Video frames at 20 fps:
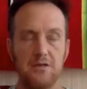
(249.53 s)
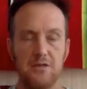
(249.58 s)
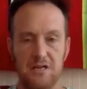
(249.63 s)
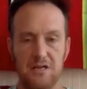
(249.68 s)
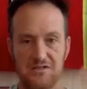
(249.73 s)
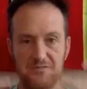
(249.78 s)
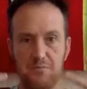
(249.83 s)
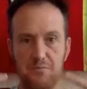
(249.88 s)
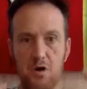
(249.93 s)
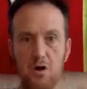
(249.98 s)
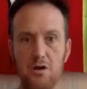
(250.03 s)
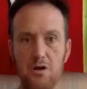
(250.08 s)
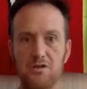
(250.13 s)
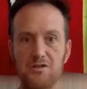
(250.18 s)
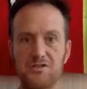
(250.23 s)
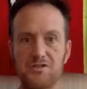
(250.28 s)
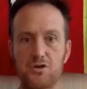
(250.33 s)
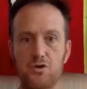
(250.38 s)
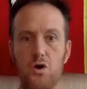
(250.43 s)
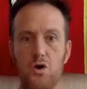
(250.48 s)
That's part of
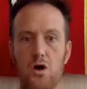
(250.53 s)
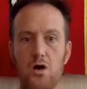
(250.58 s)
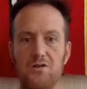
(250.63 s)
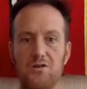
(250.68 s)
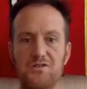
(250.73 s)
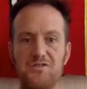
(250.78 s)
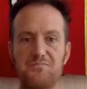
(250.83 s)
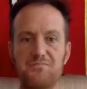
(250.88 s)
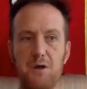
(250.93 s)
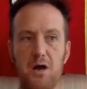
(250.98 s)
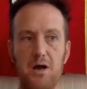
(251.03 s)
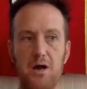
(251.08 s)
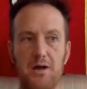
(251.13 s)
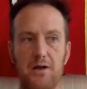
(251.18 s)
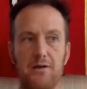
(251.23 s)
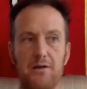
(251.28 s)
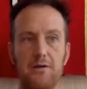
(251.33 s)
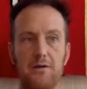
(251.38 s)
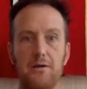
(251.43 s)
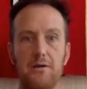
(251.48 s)
the strong
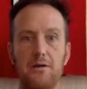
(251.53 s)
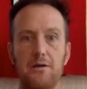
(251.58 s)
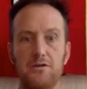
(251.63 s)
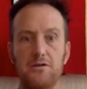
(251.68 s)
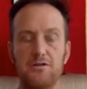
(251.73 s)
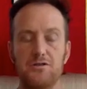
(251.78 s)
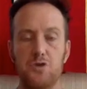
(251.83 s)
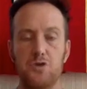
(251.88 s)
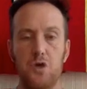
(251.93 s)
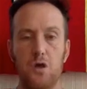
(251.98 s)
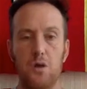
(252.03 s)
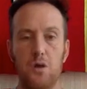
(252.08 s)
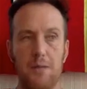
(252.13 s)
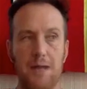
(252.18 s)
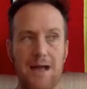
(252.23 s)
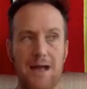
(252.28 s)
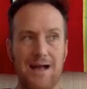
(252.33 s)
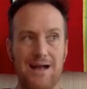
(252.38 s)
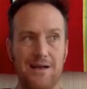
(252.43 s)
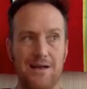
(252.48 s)
spine, strong
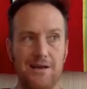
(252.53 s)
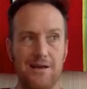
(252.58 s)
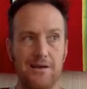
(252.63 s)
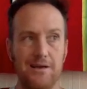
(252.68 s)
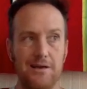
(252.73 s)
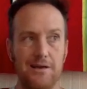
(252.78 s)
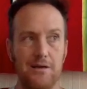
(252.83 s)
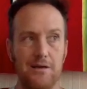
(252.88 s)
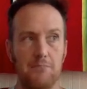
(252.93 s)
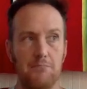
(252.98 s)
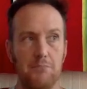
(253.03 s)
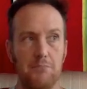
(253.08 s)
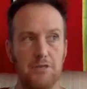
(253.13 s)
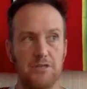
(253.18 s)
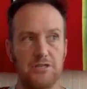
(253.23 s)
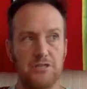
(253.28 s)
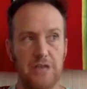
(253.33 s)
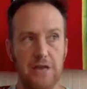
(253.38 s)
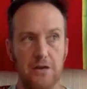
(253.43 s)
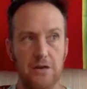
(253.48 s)
back.
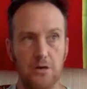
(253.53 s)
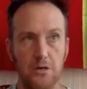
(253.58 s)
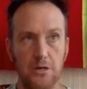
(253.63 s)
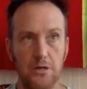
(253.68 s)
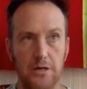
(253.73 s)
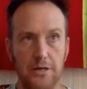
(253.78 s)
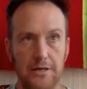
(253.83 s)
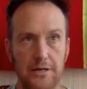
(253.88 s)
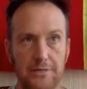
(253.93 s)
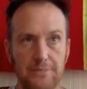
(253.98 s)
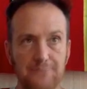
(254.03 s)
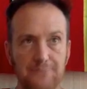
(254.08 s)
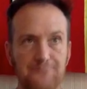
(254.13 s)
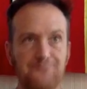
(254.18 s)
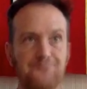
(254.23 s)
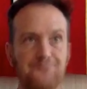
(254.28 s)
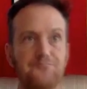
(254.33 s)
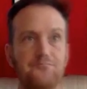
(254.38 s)
But generally,